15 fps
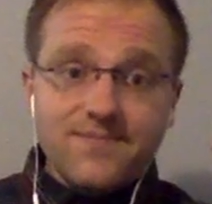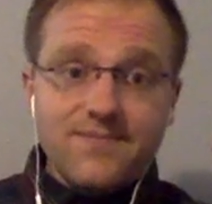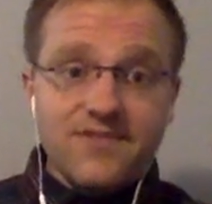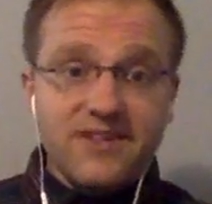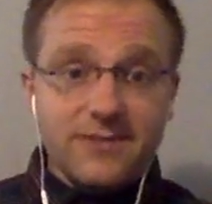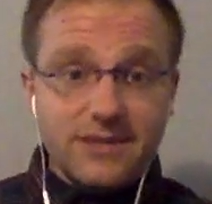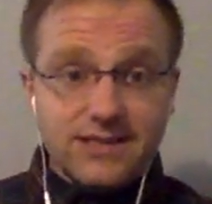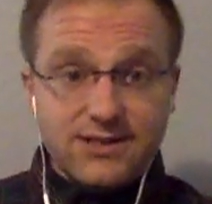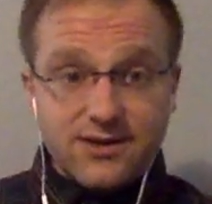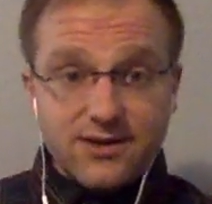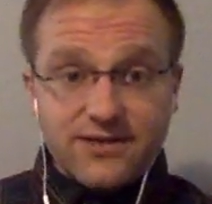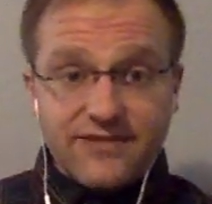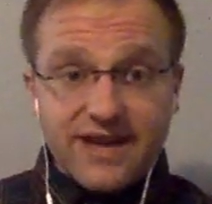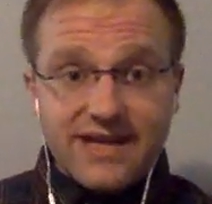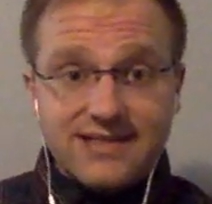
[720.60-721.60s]
the Moderna
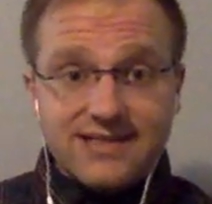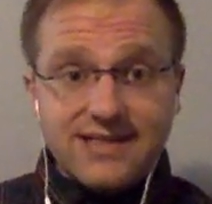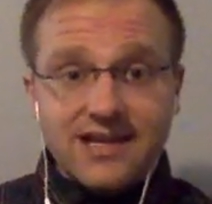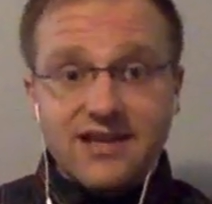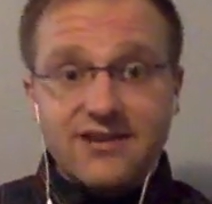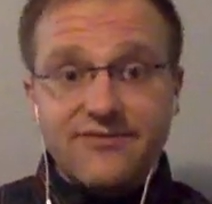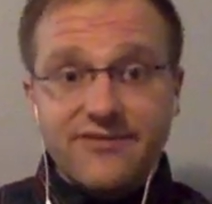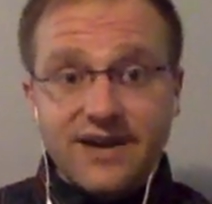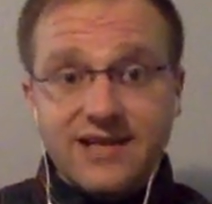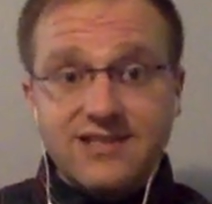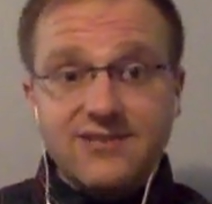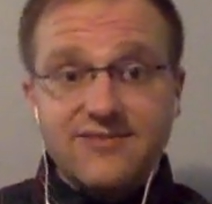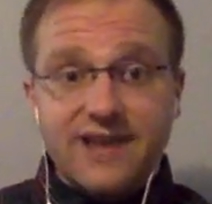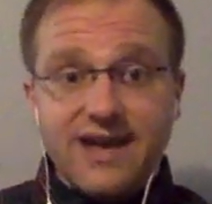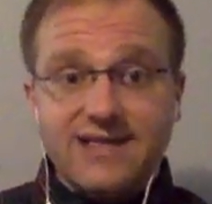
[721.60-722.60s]
vaccine and the
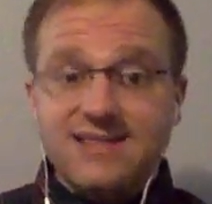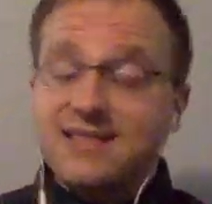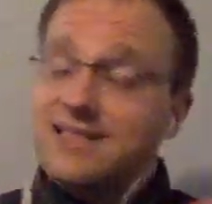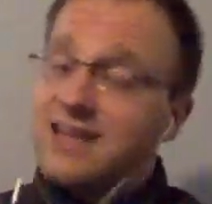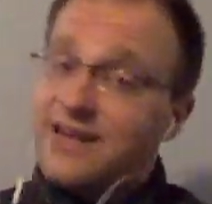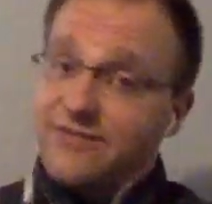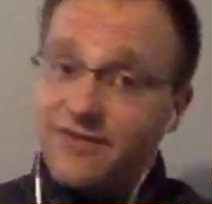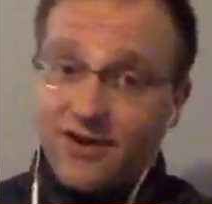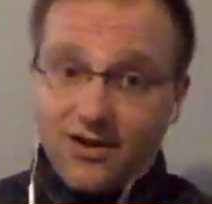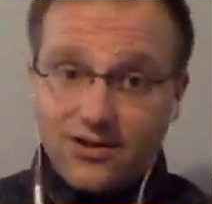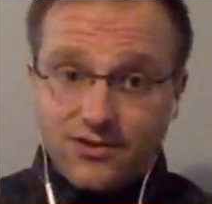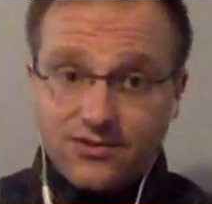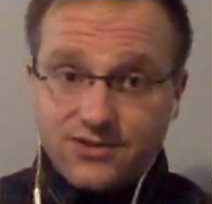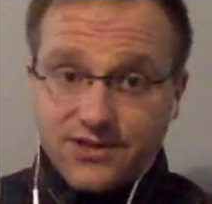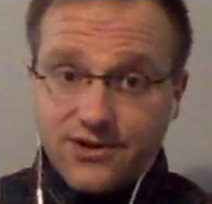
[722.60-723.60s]
Pfizer vaccine, if all
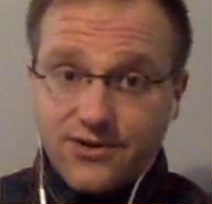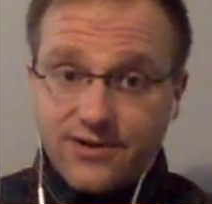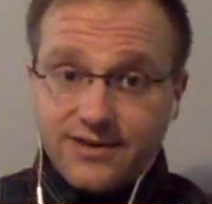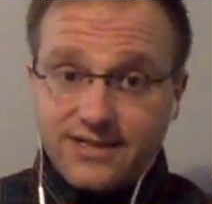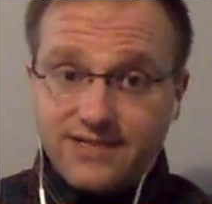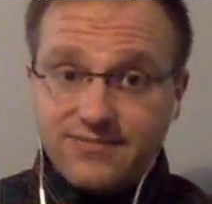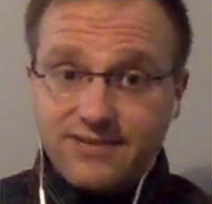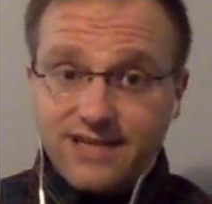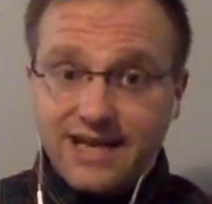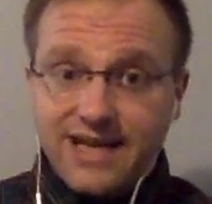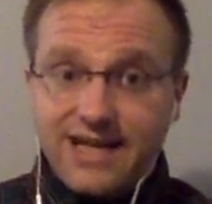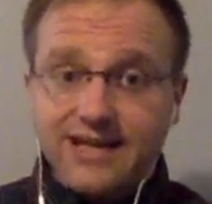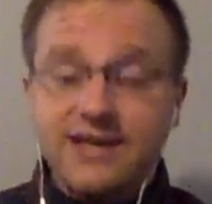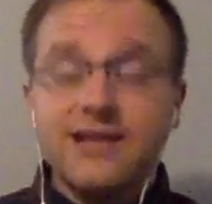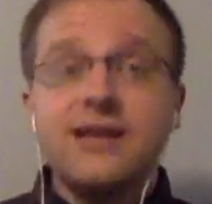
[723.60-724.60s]
goes according to
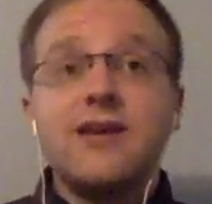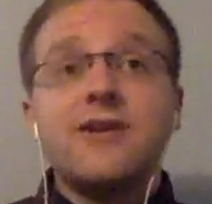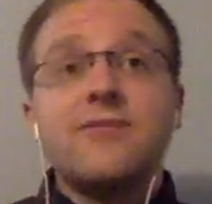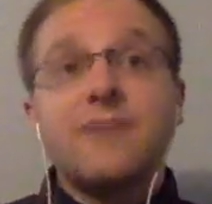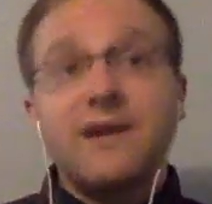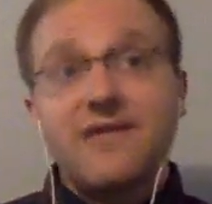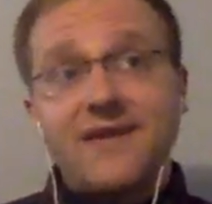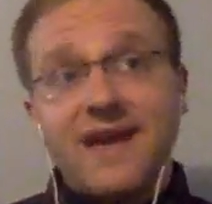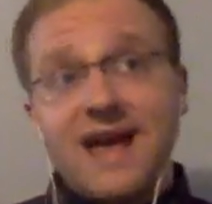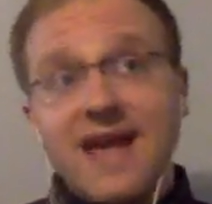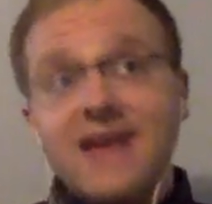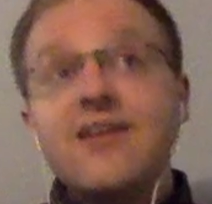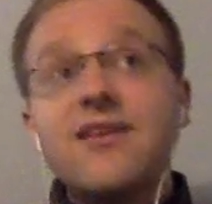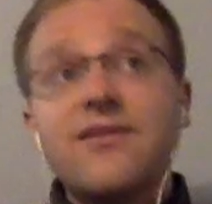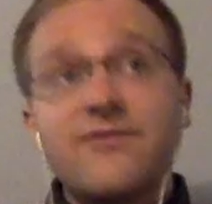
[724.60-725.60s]
plan, by the
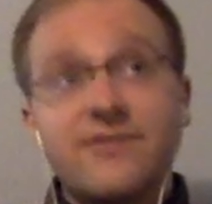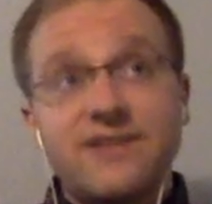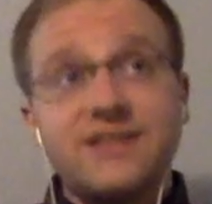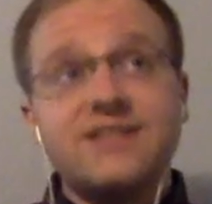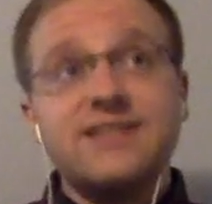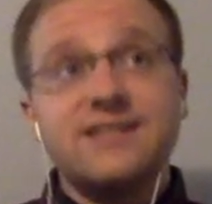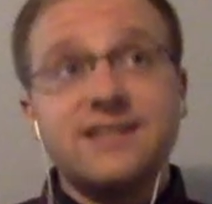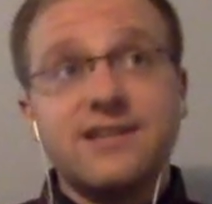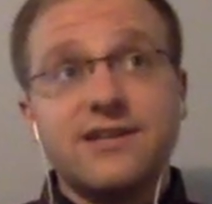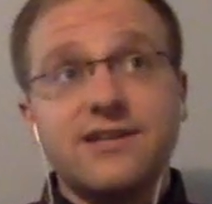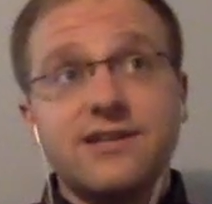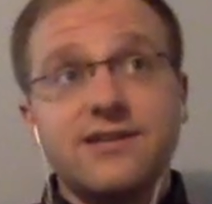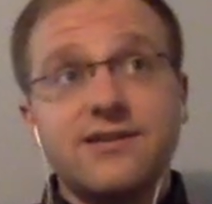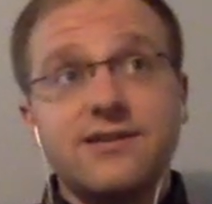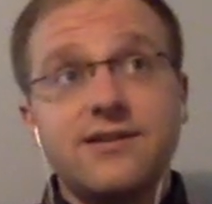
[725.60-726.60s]
end of this year,